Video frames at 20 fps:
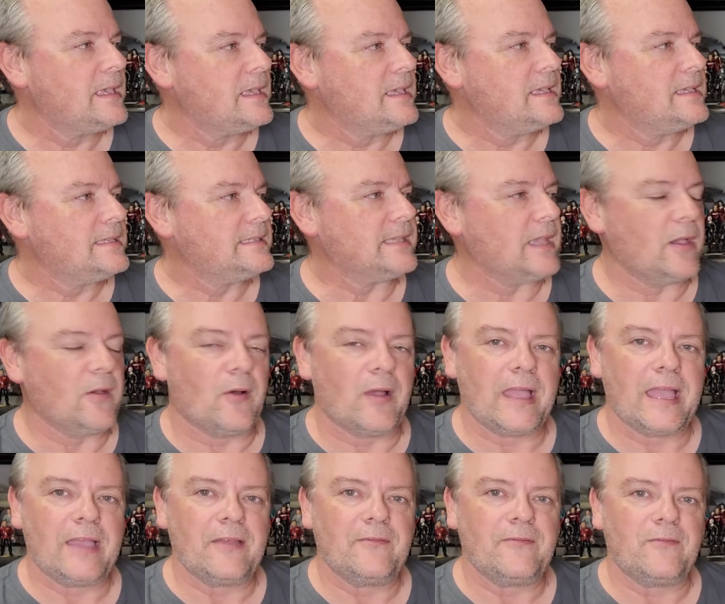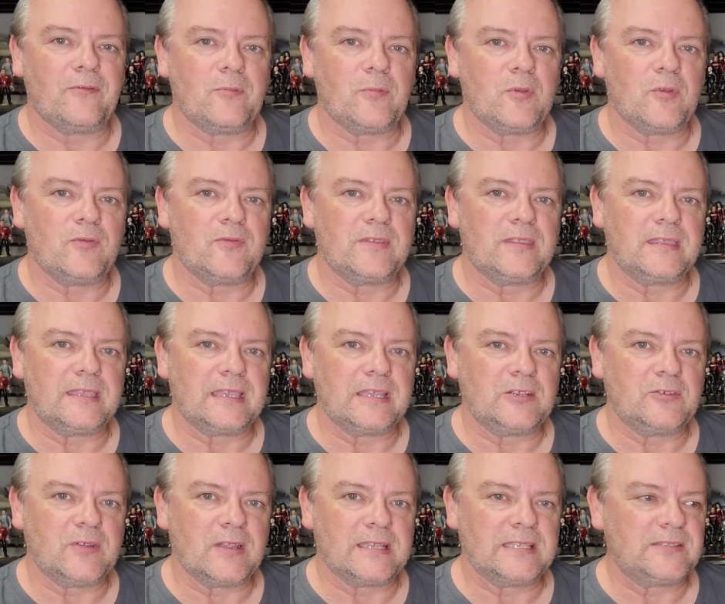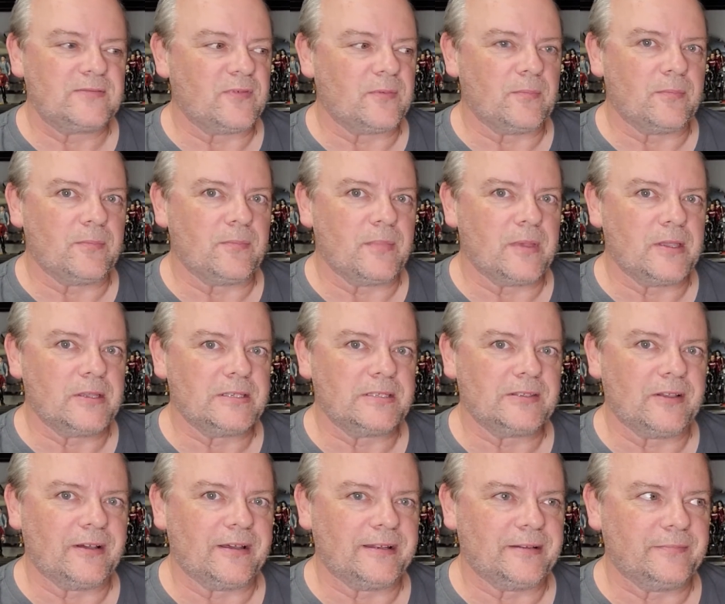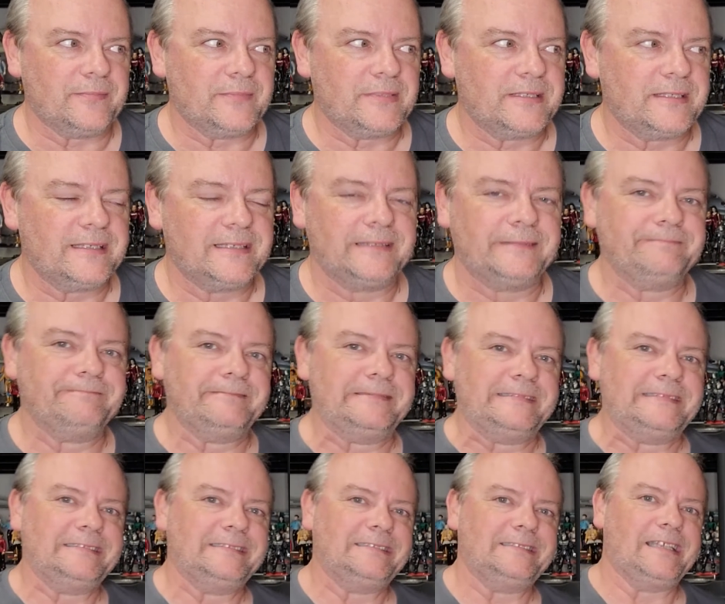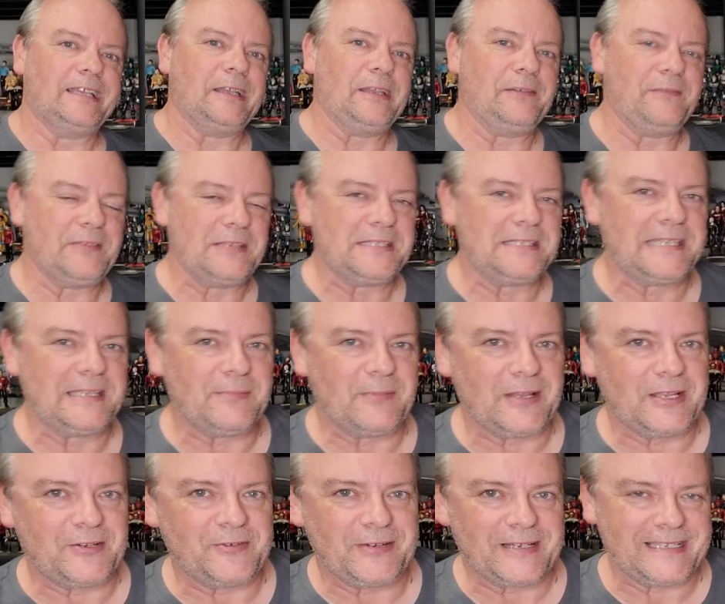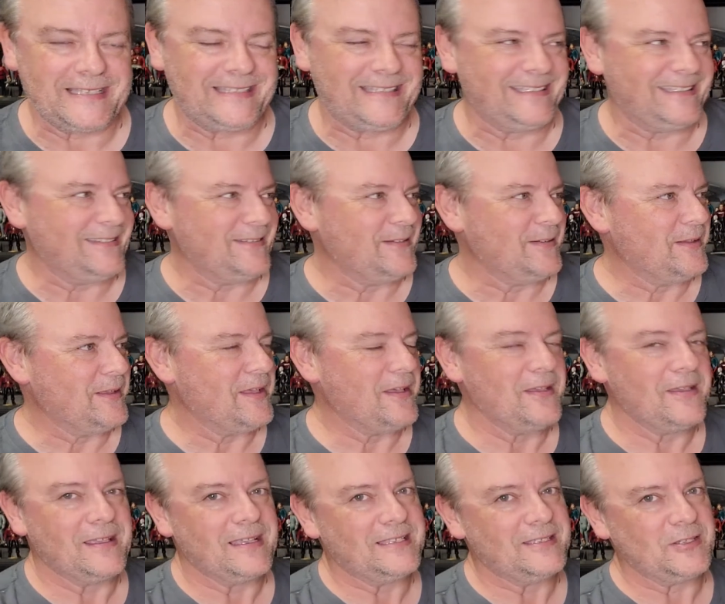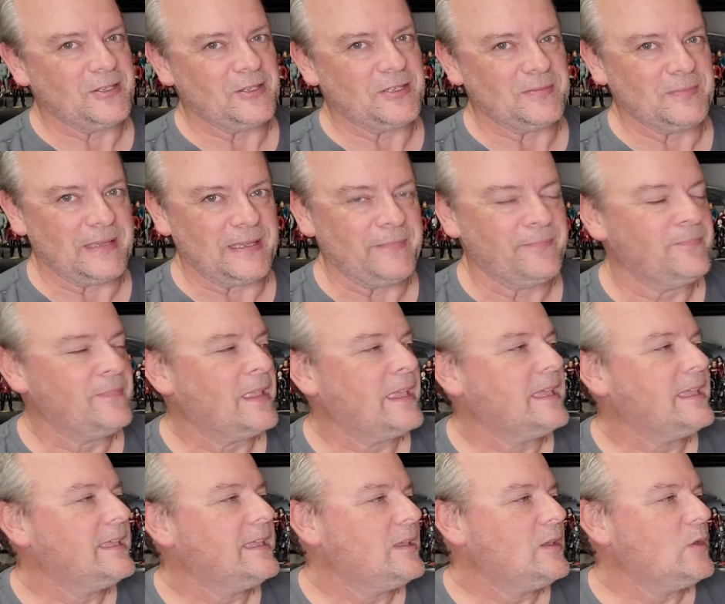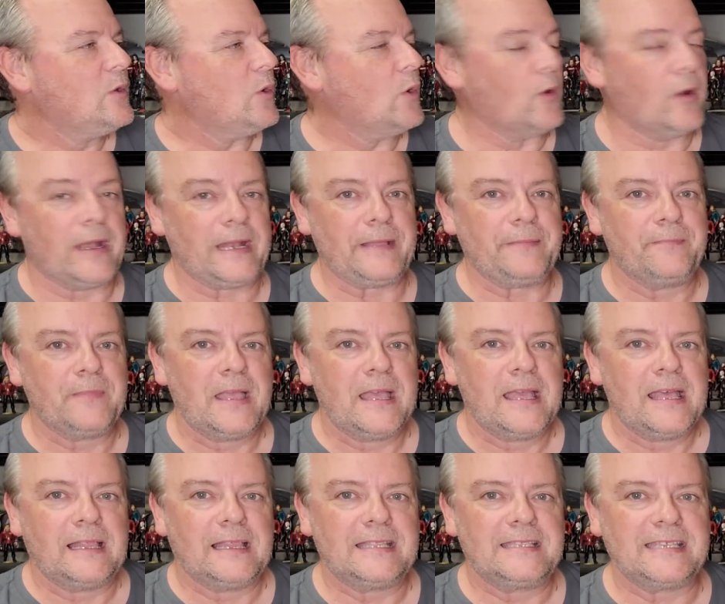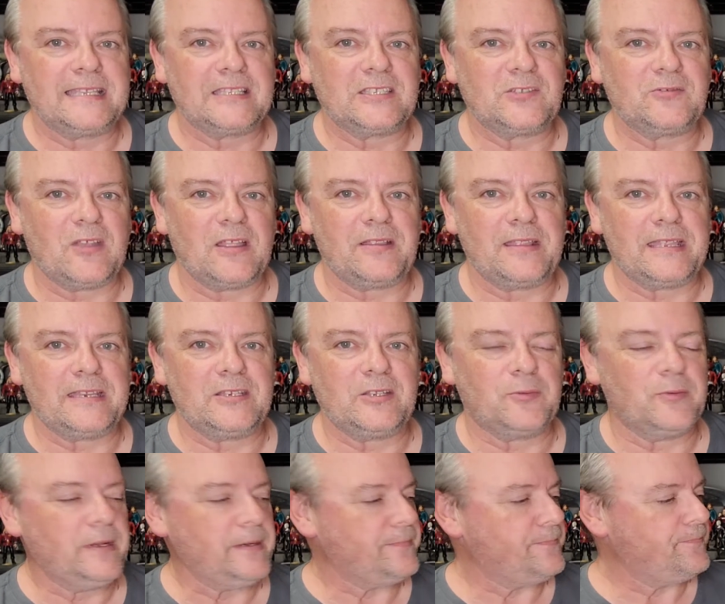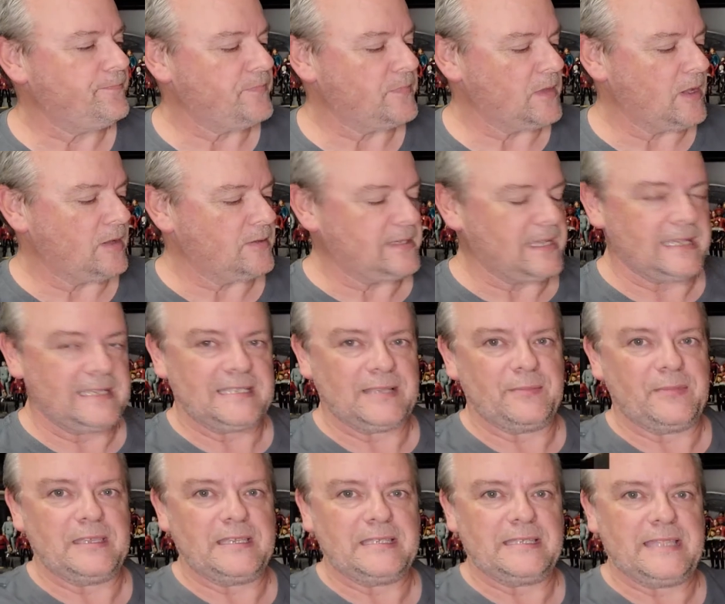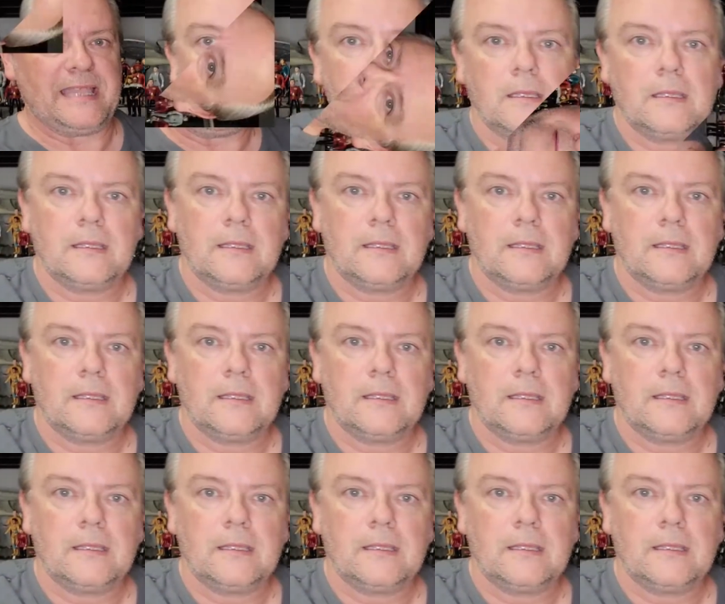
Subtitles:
So I have removed the address from most items. So if you see my address, excuse me. Alrighty, let's get straight into it. I'll take some of these down.